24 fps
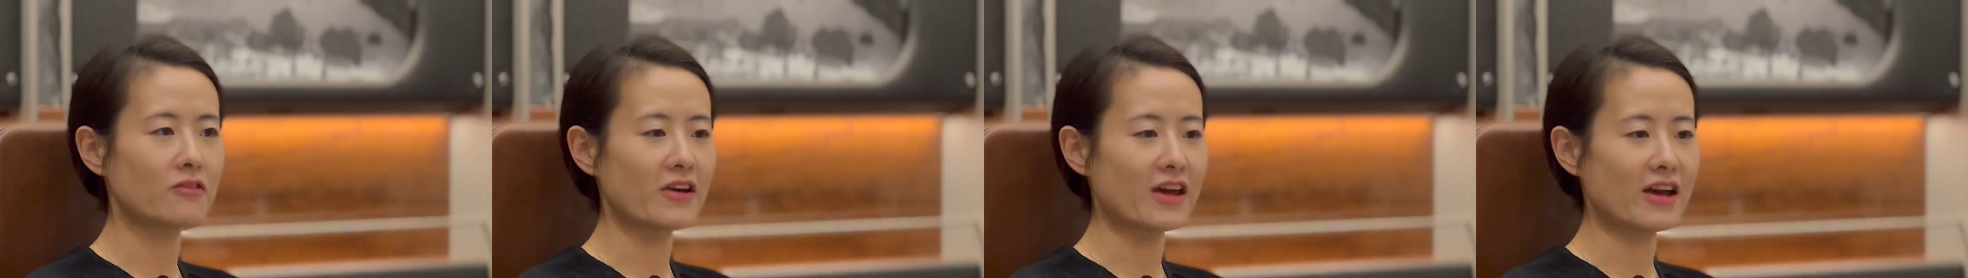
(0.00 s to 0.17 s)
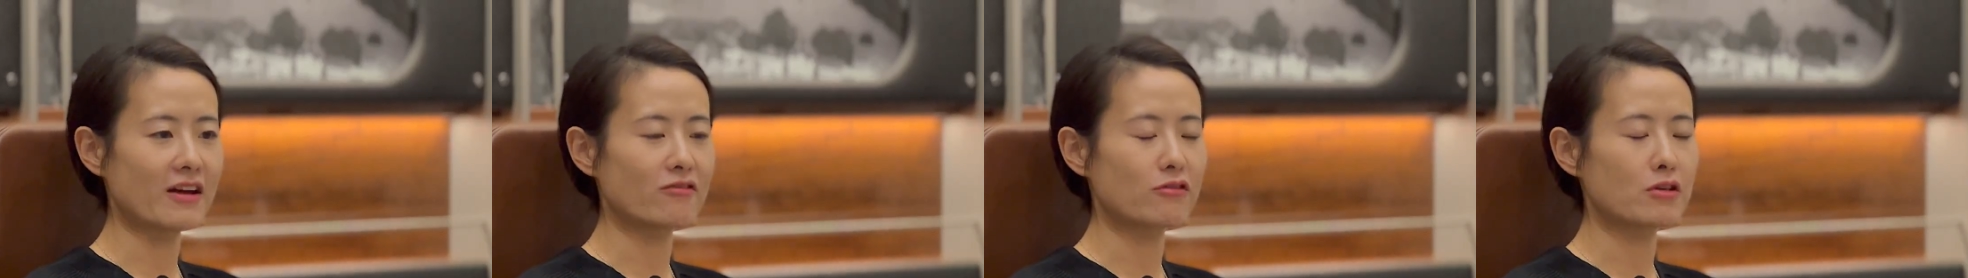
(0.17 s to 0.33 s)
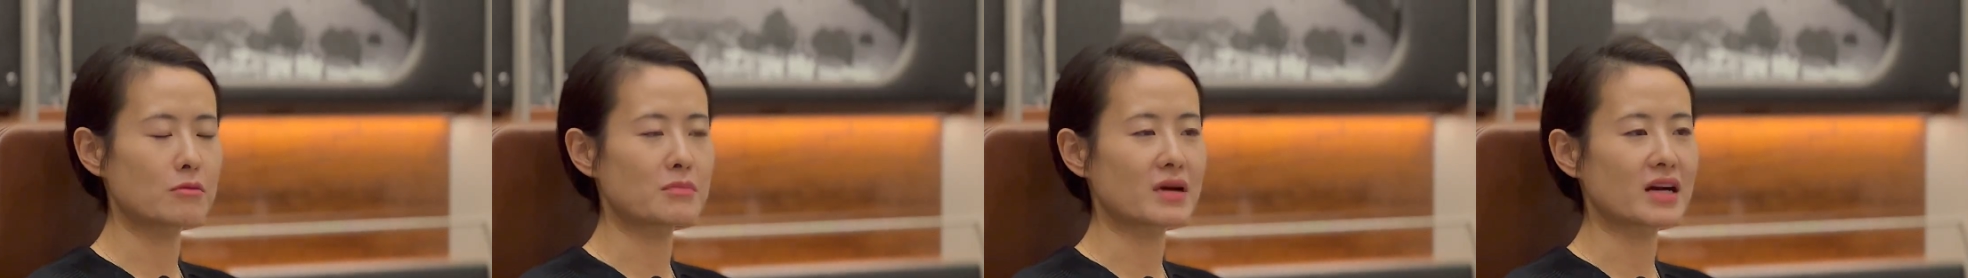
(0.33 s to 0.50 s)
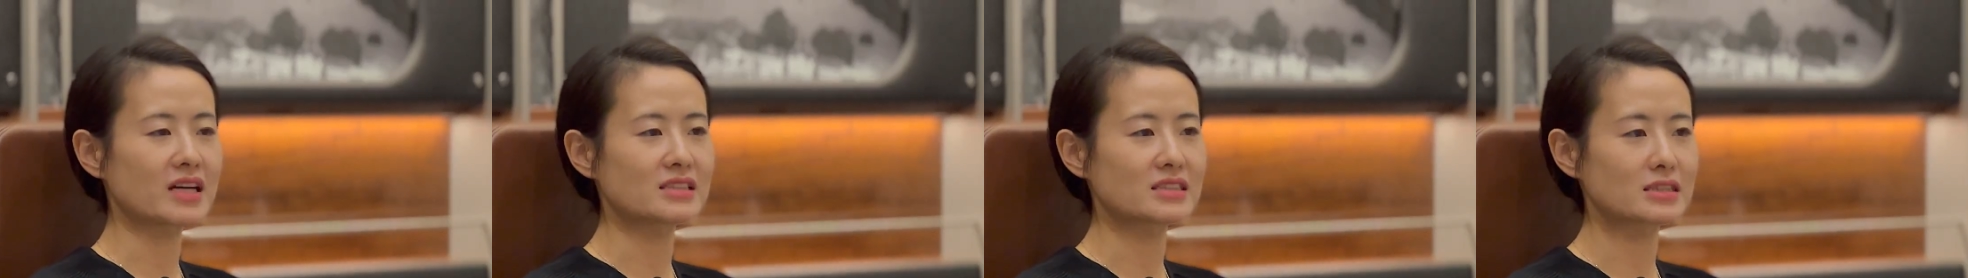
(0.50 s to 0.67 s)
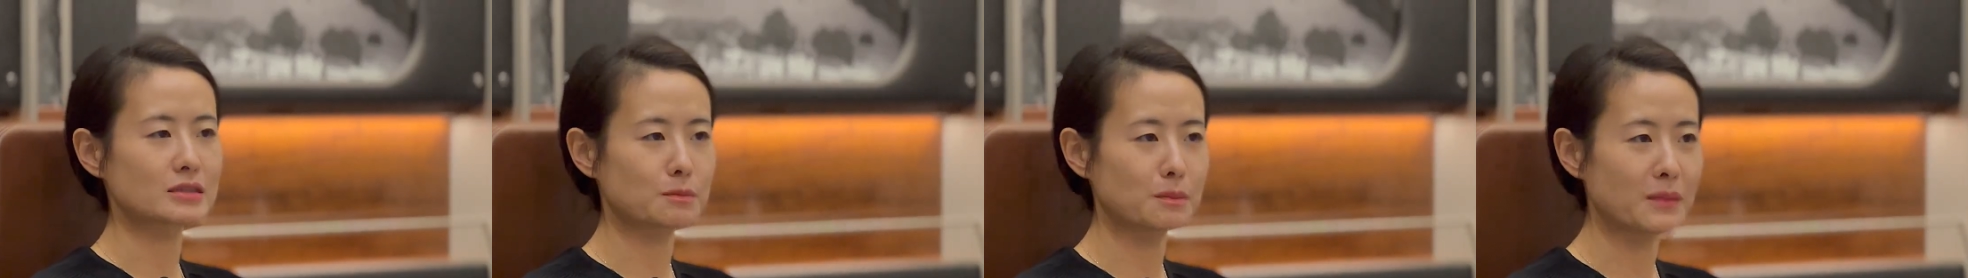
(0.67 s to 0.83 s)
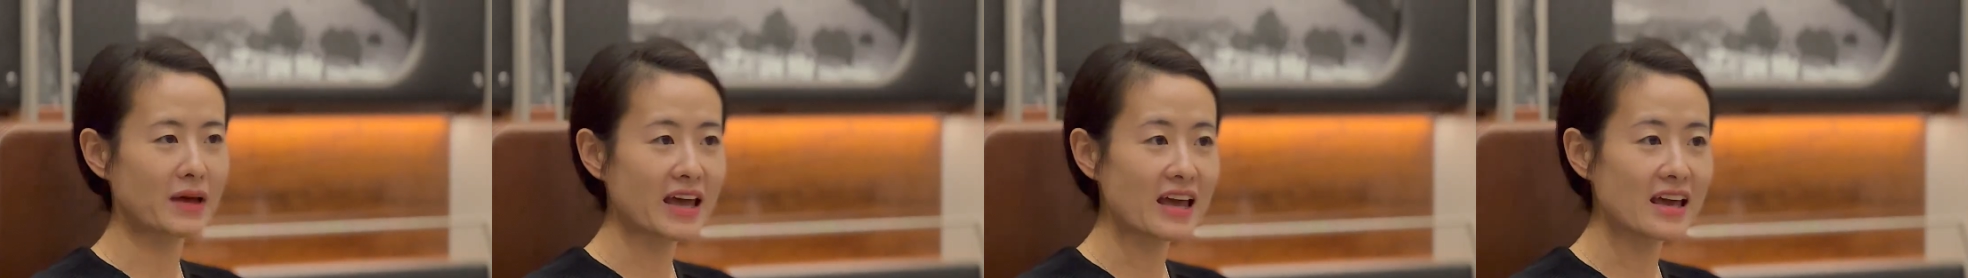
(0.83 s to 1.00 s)
having my
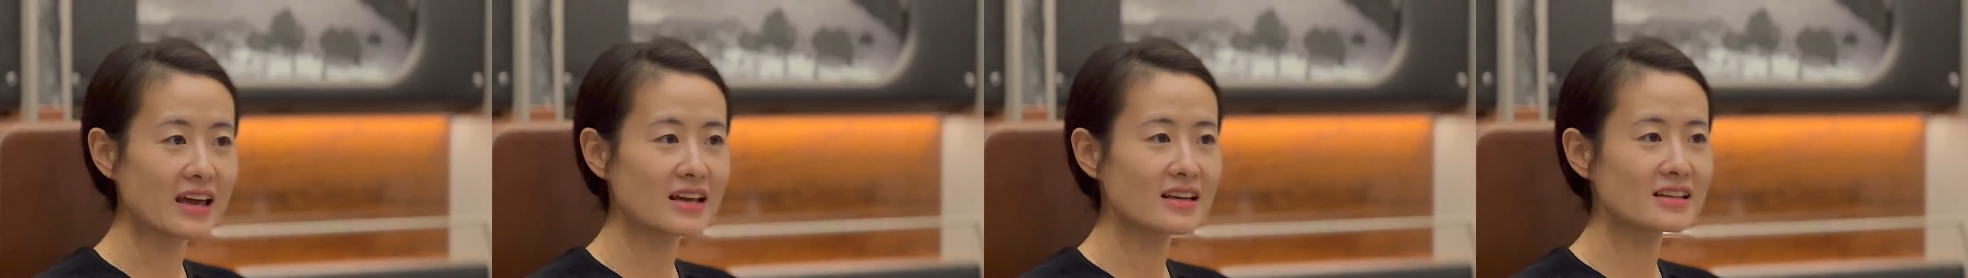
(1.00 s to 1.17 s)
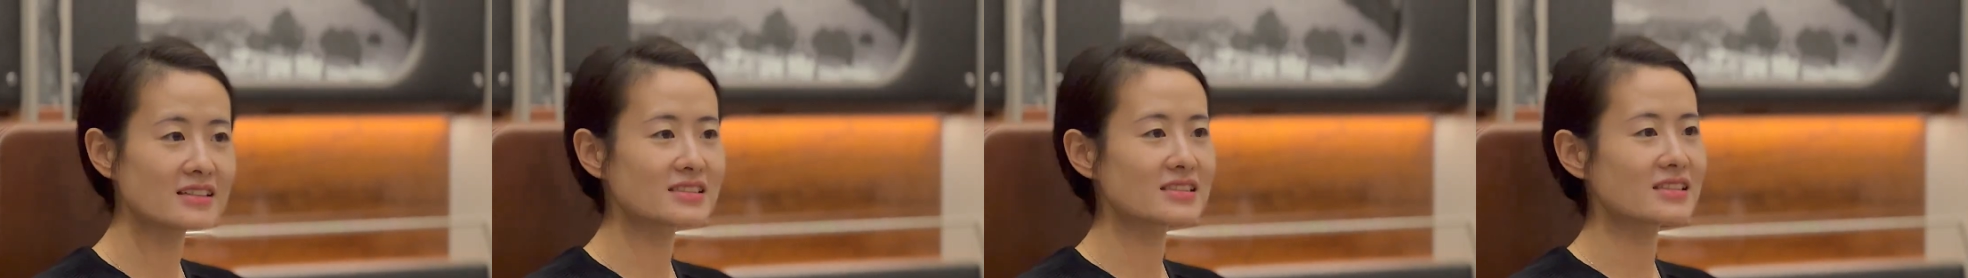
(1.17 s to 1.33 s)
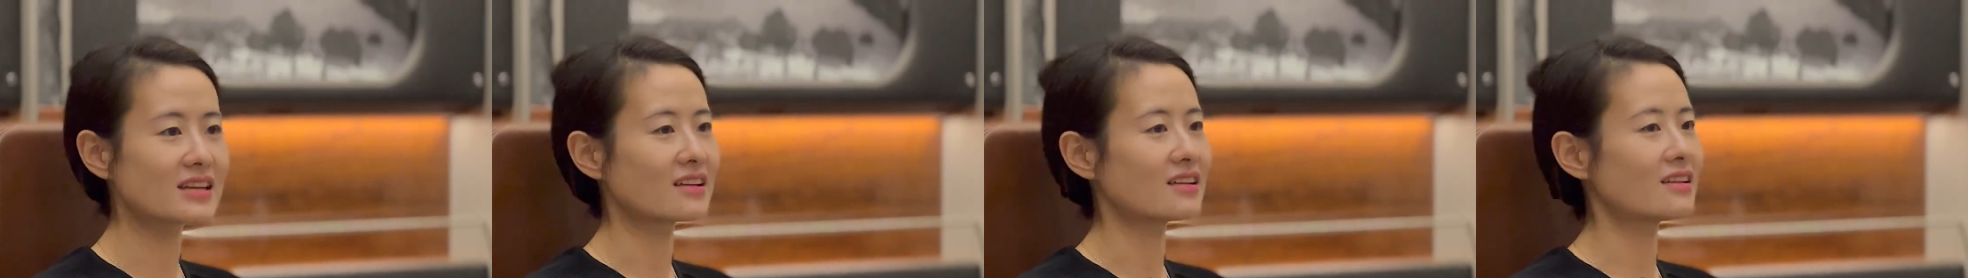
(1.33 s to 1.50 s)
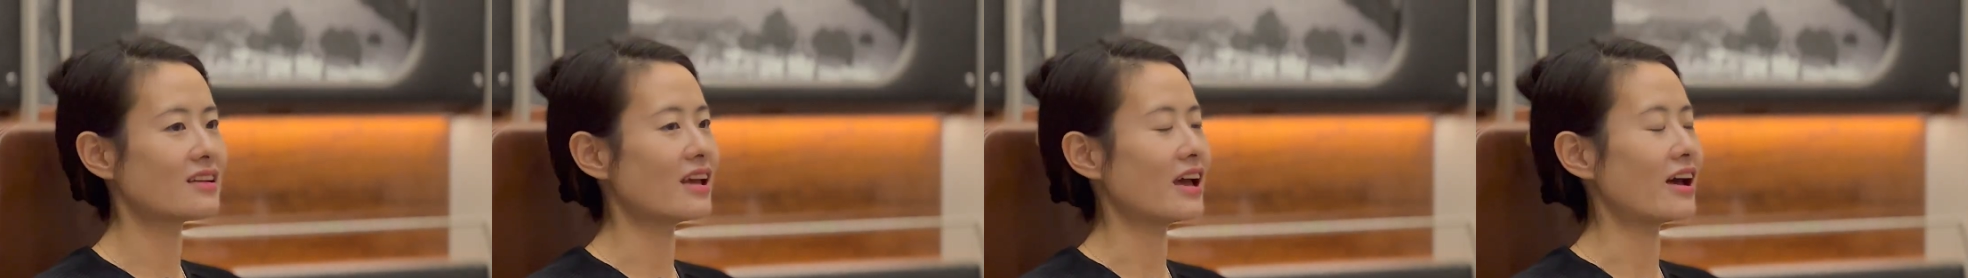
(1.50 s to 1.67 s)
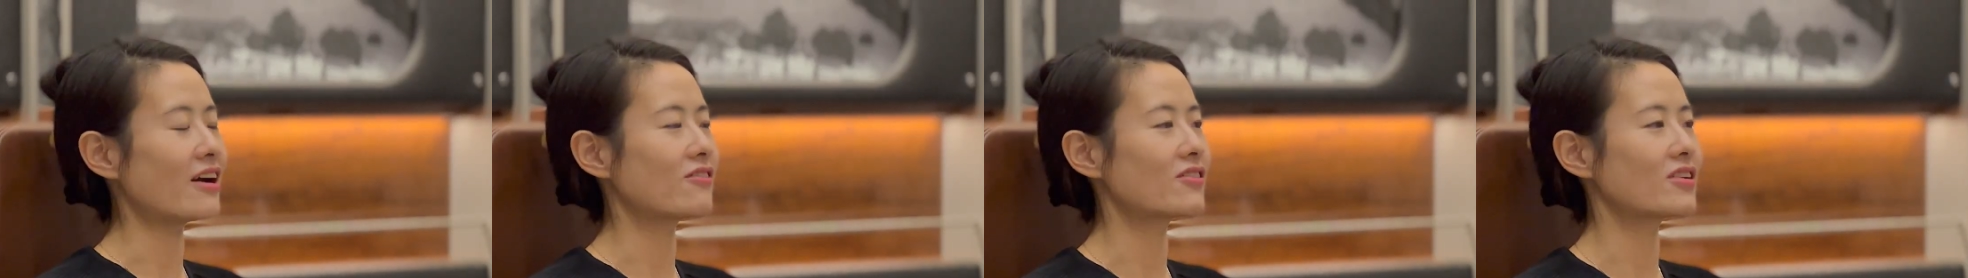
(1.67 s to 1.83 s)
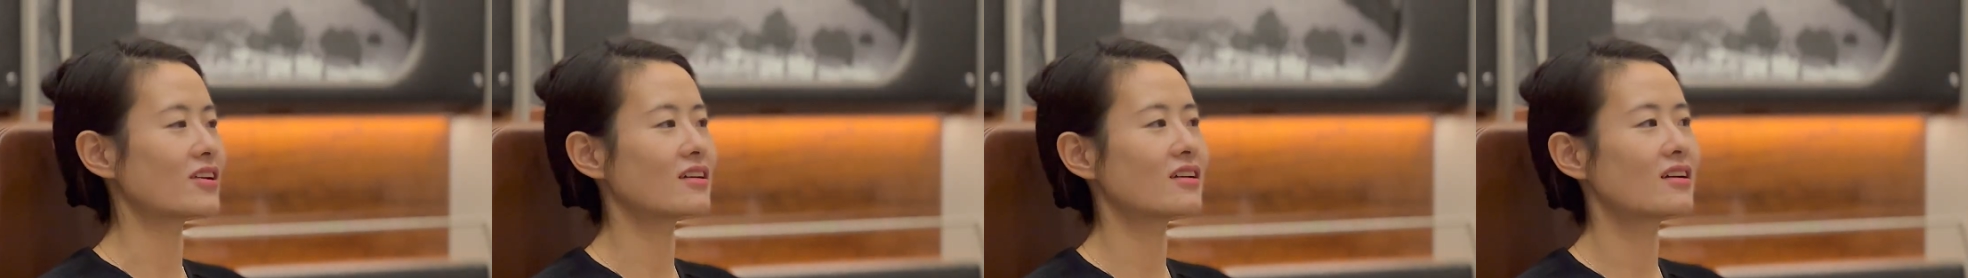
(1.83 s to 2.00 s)
space and
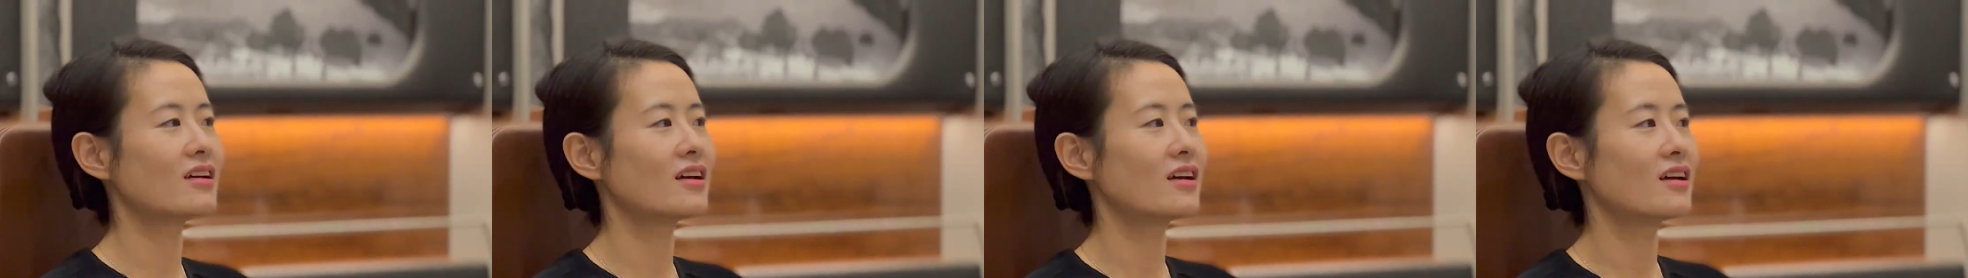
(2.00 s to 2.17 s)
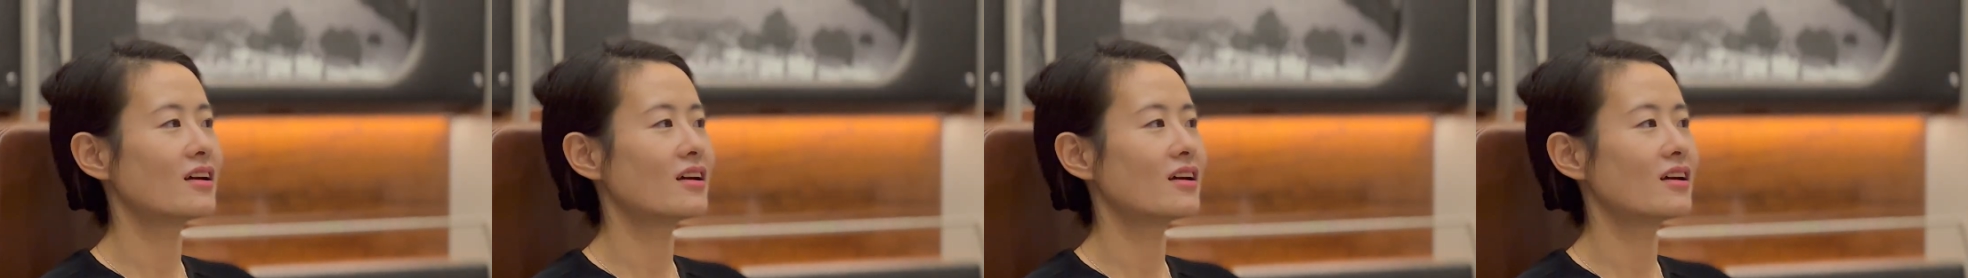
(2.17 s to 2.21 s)
having